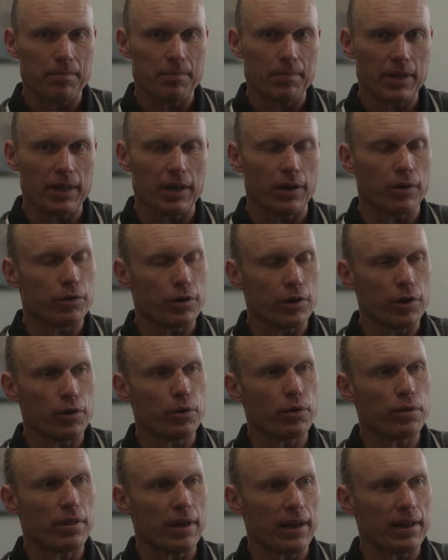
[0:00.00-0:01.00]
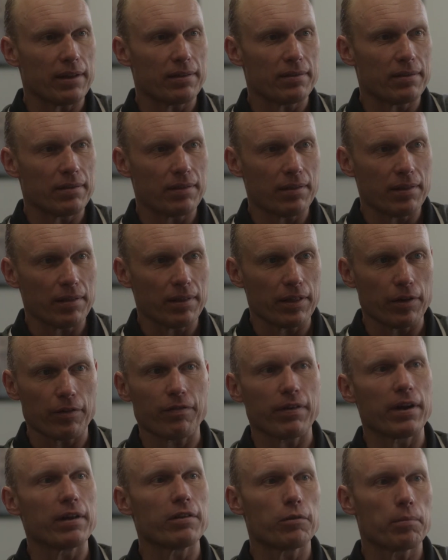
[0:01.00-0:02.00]
new that their
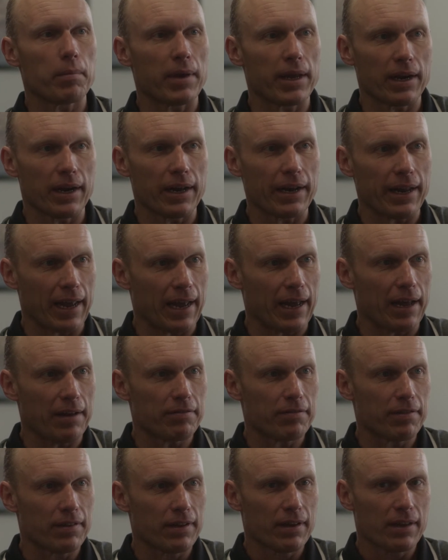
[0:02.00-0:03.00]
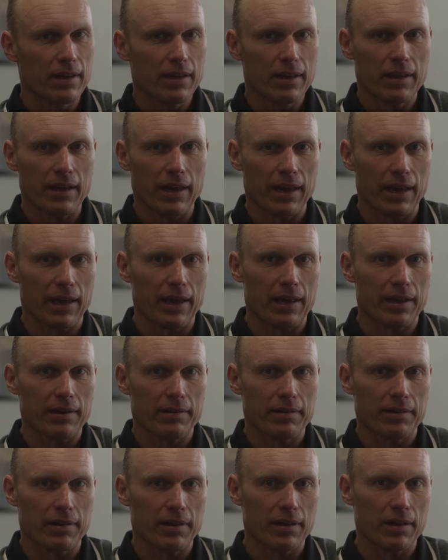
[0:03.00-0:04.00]
friends may not have.
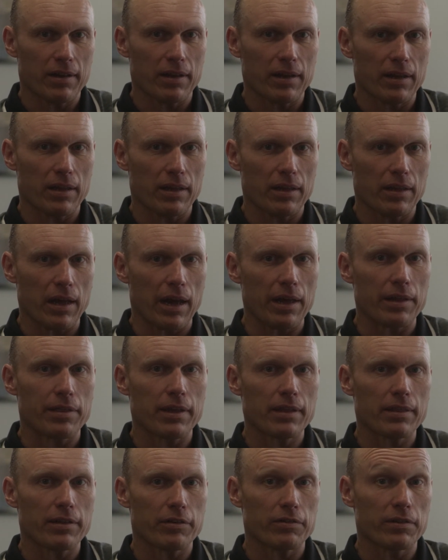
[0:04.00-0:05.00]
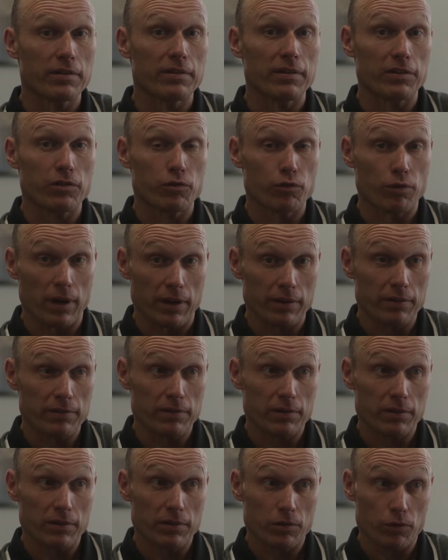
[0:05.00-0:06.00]
And I think there's a
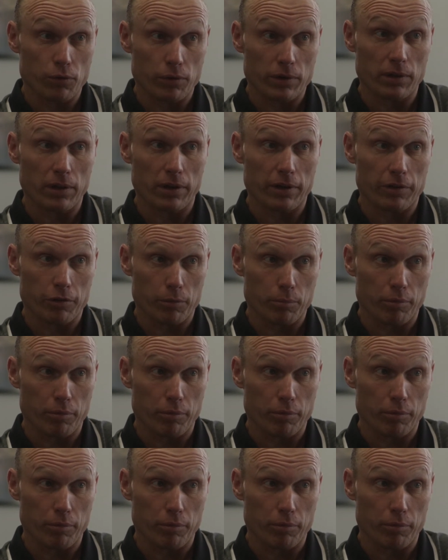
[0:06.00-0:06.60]
distrust toward larger